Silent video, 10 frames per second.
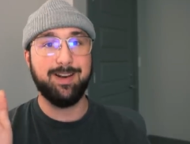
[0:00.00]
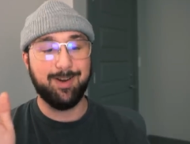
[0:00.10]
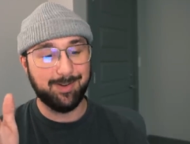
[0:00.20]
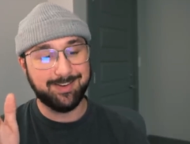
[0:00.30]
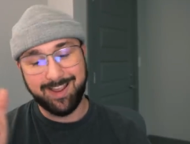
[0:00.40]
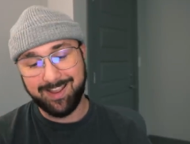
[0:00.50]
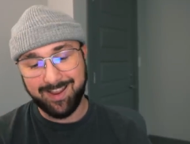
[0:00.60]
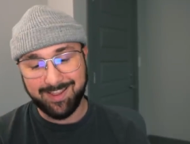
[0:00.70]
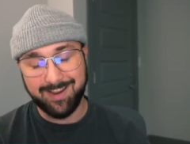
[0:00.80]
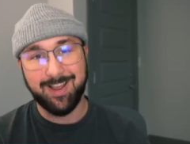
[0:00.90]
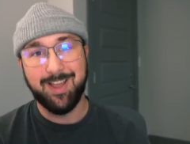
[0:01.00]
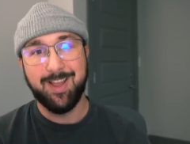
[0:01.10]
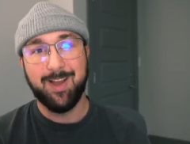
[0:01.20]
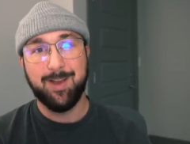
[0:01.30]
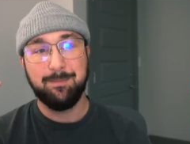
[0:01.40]
in all day and then
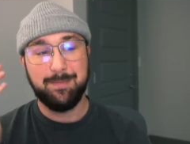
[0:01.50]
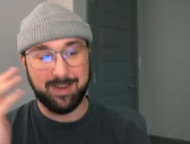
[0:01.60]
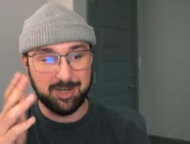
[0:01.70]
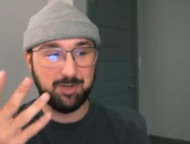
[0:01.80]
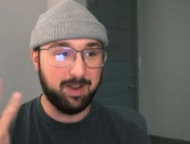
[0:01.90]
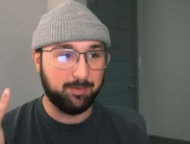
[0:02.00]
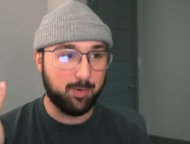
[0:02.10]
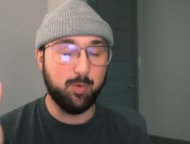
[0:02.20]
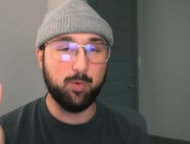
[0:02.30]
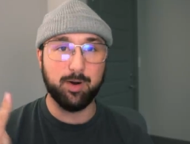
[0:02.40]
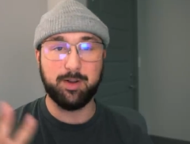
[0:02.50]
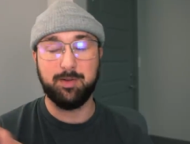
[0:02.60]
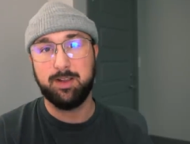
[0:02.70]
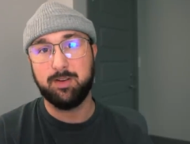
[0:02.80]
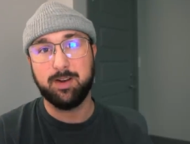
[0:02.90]
because you have cool work,
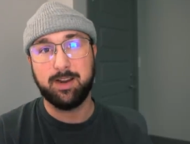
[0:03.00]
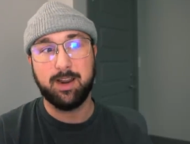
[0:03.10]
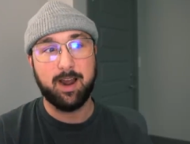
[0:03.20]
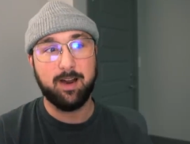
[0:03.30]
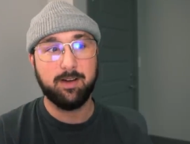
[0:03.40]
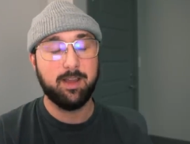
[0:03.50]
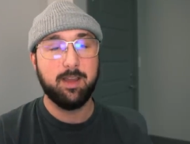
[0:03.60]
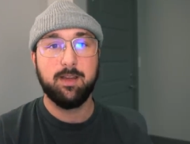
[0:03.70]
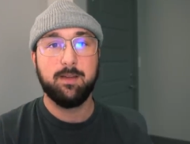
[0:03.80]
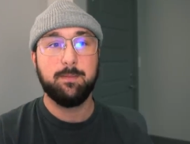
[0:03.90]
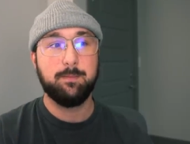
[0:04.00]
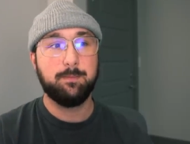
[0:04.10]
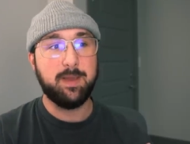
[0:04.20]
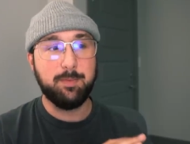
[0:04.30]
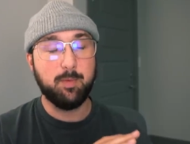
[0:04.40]
you think you're going to get hired.
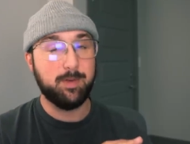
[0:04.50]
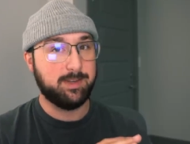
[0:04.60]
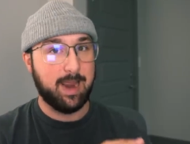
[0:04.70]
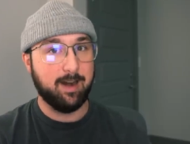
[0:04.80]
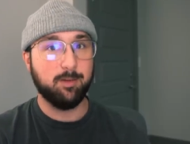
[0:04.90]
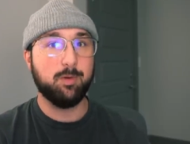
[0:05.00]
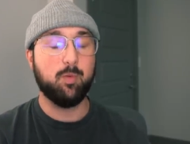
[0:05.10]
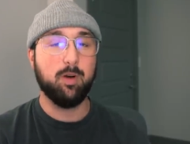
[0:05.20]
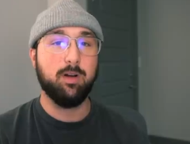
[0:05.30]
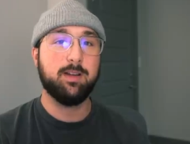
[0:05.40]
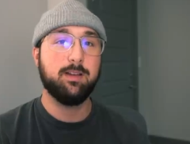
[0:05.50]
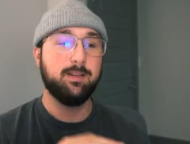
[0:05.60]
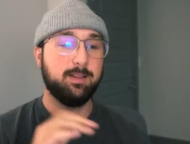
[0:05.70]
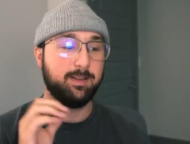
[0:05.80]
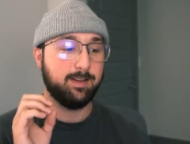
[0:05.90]
People with terrible work
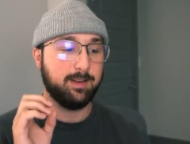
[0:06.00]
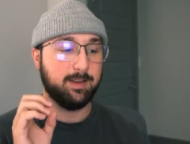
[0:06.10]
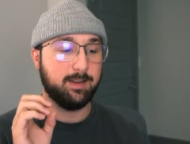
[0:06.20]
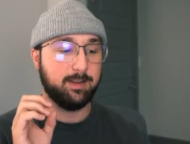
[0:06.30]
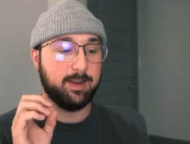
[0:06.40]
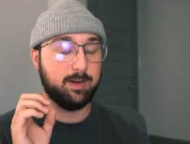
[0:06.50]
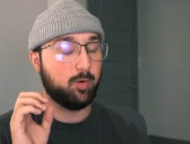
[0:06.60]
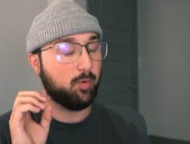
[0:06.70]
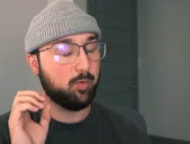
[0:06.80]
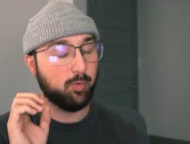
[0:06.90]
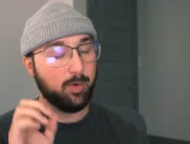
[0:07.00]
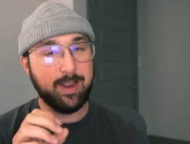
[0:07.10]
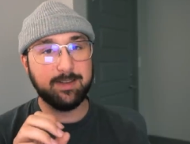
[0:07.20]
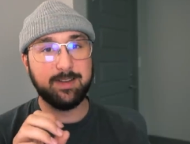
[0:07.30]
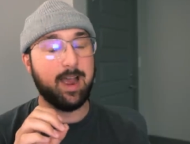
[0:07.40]
get
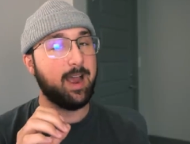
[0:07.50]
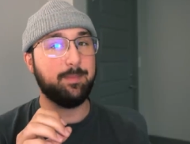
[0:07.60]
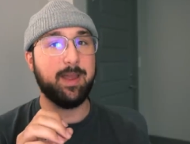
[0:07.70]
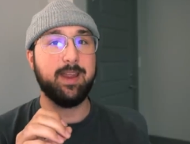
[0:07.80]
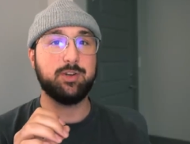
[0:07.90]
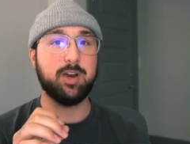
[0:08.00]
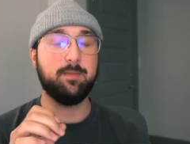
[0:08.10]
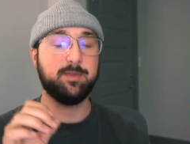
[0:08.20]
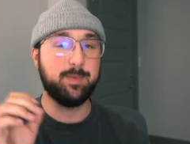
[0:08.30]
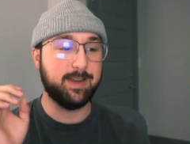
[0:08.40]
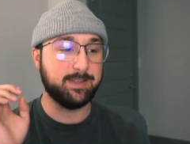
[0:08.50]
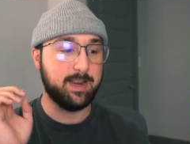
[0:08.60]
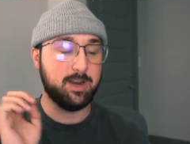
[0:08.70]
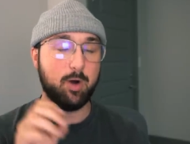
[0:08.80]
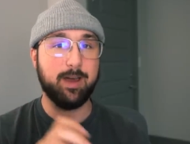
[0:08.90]
crazy high paying jobs because
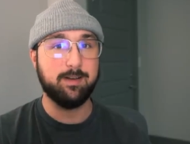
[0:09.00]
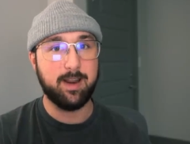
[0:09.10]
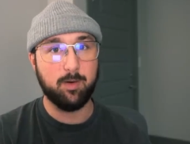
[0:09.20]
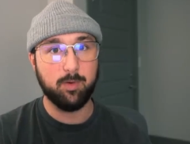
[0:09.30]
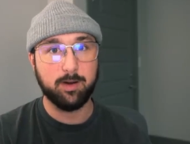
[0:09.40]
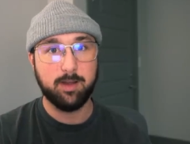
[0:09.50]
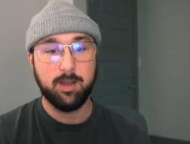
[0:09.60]
they know how to network.